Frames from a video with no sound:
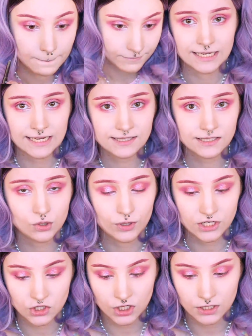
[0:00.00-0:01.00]
The next
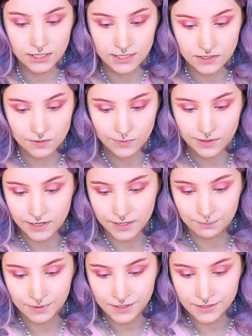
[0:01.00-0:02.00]
question is by
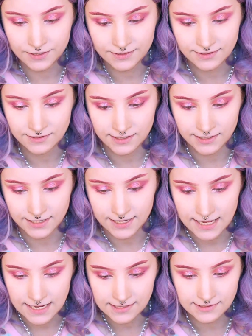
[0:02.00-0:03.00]

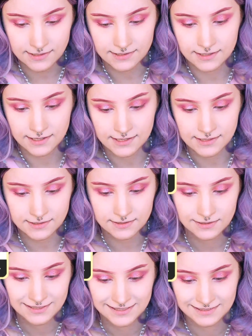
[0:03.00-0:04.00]
Mickis98, and it is
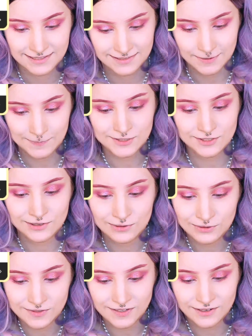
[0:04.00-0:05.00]
Ditt
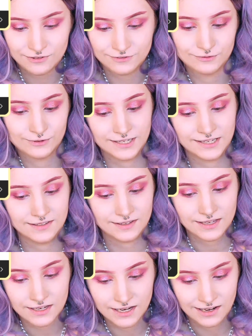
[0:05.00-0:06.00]
absoluta favorit
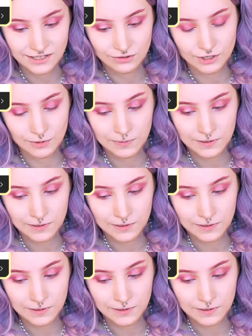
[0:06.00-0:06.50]
egengjorda